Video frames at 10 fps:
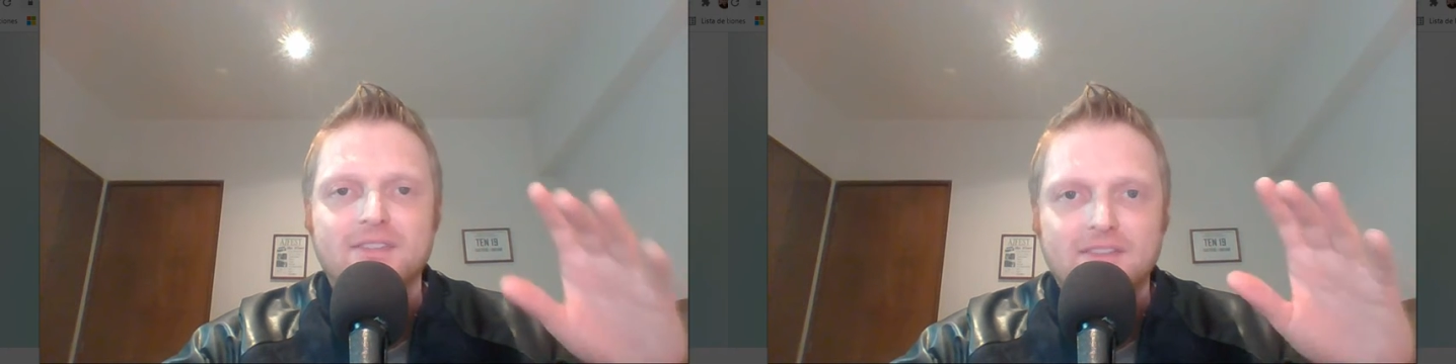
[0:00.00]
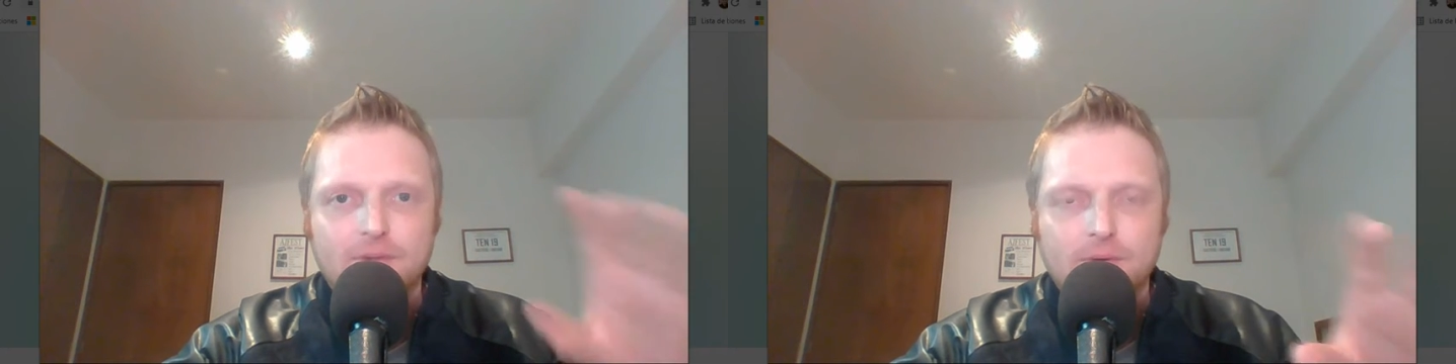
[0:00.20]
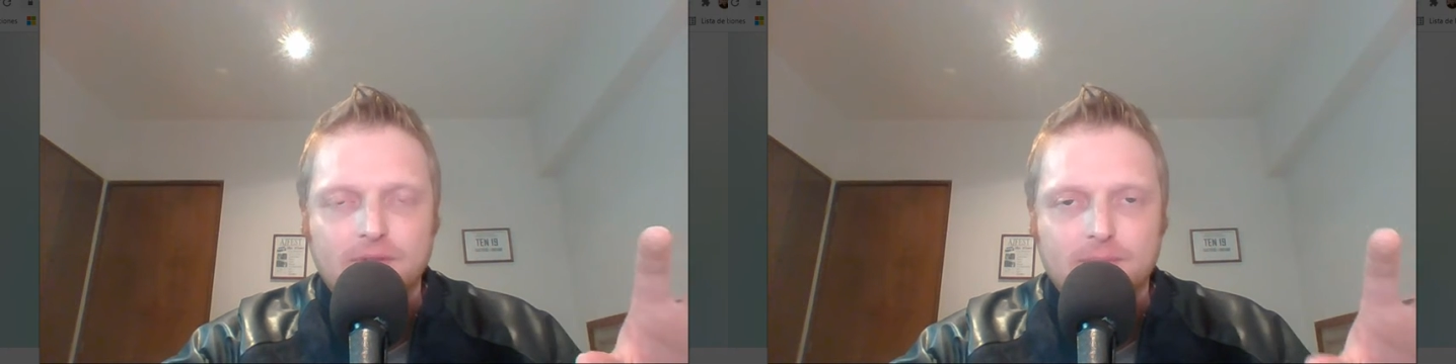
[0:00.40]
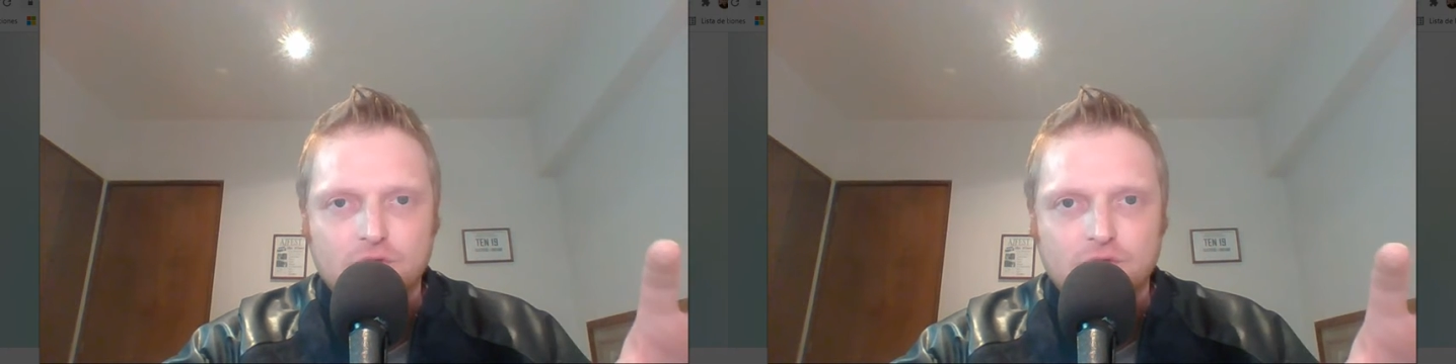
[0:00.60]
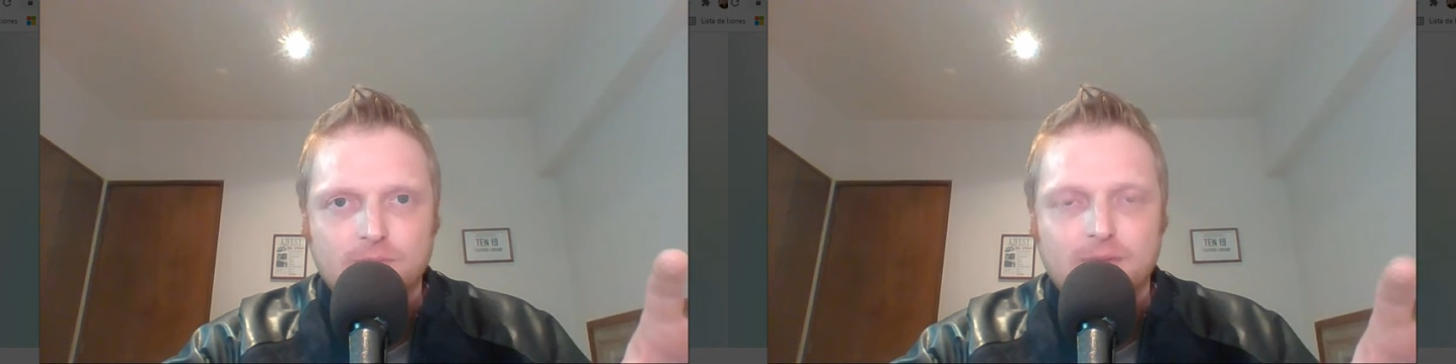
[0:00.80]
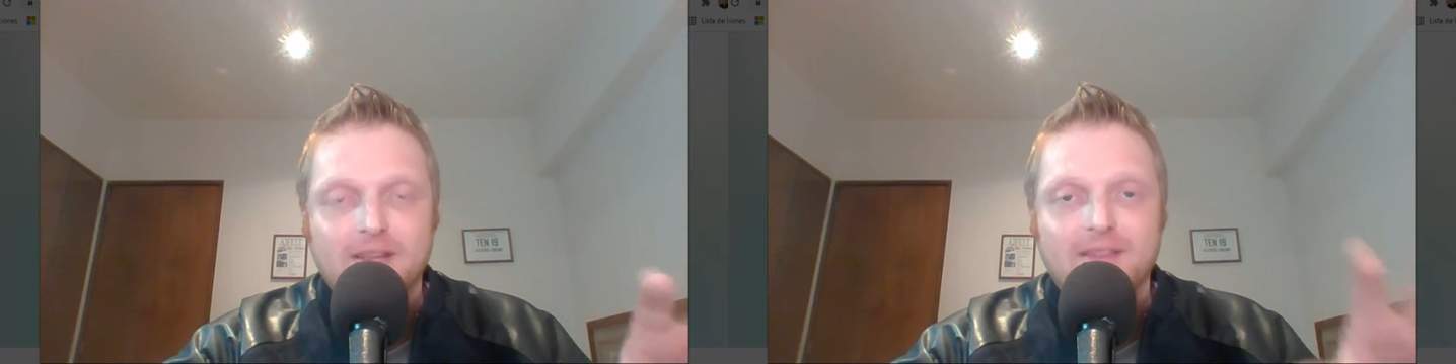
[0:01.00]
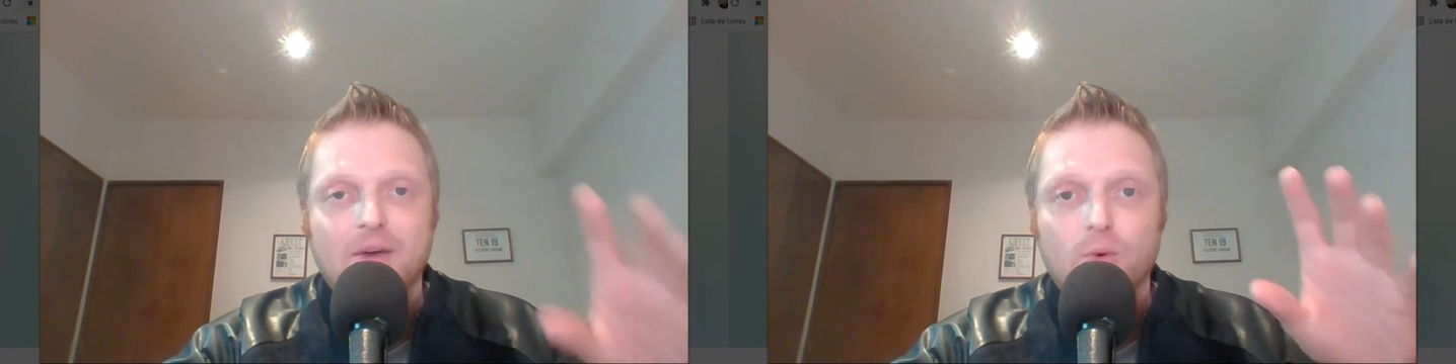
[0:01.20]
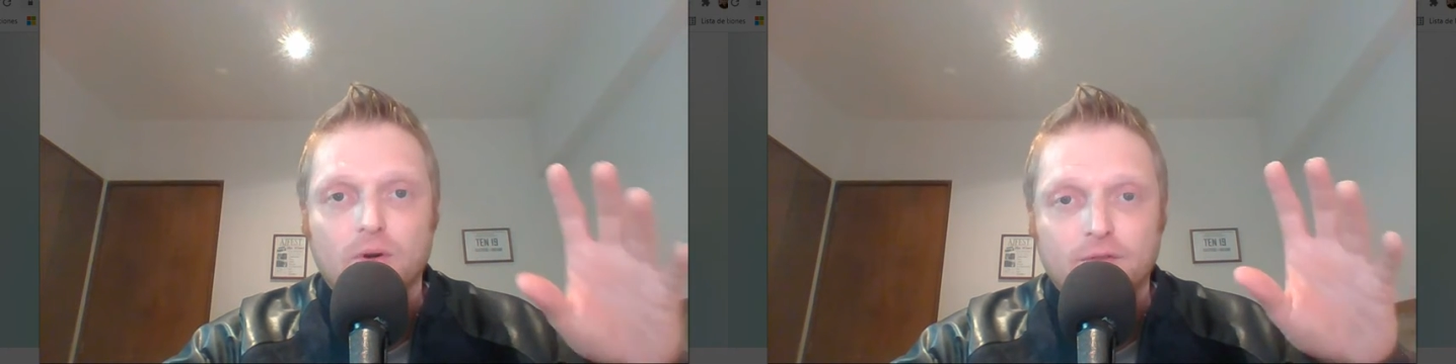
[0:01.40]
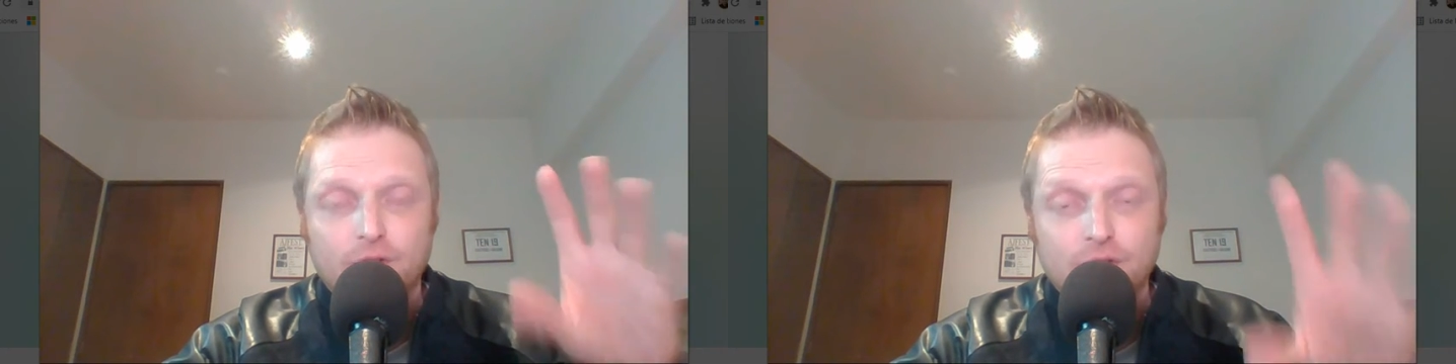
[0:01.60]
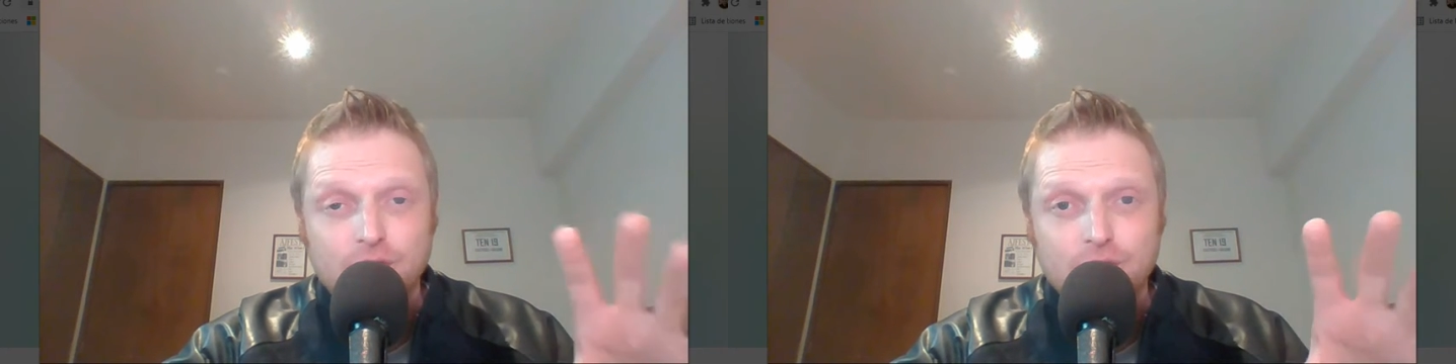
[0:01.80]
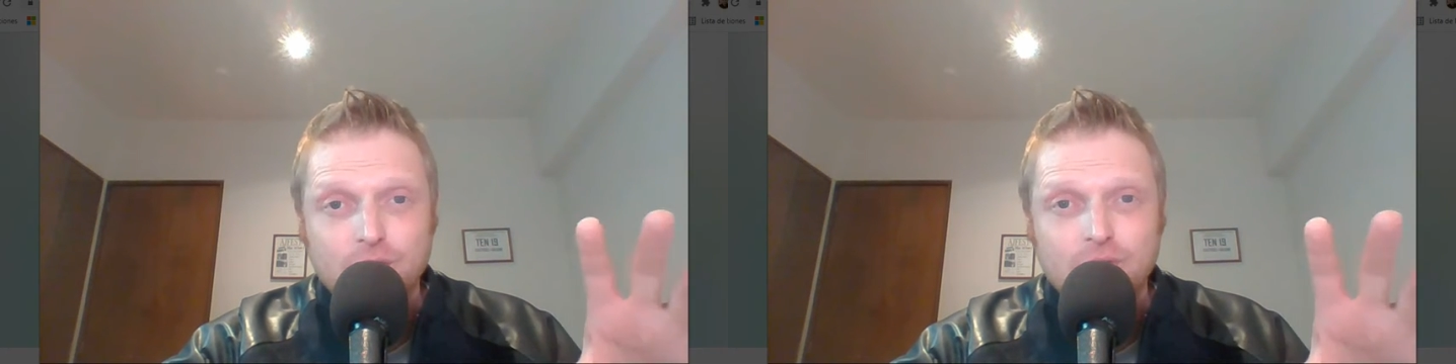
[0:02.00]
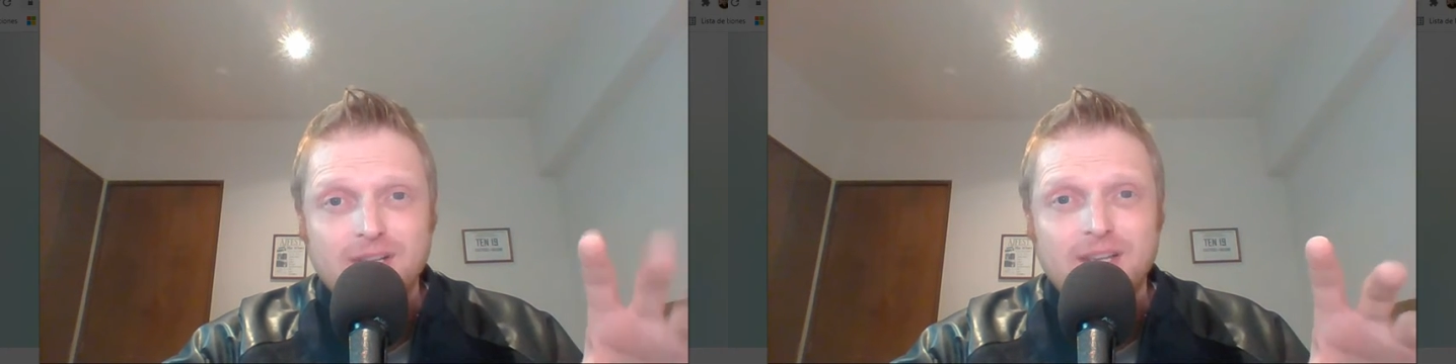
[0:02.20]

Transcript: to deal with emotional pain that worked for you